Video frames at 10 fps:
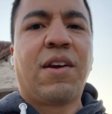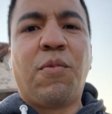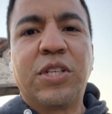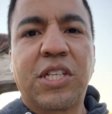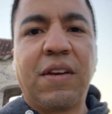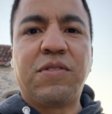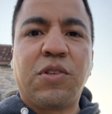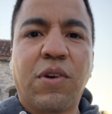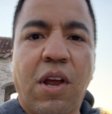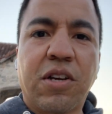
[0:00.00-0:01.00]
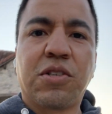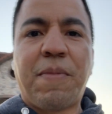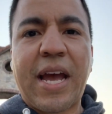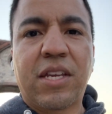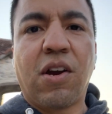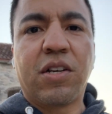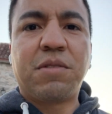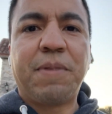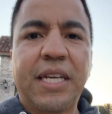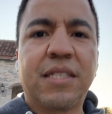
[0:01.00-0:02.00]
which gives you a larger backyard
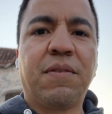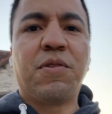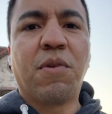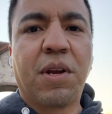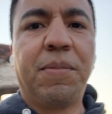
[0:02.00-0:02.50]
space if you want to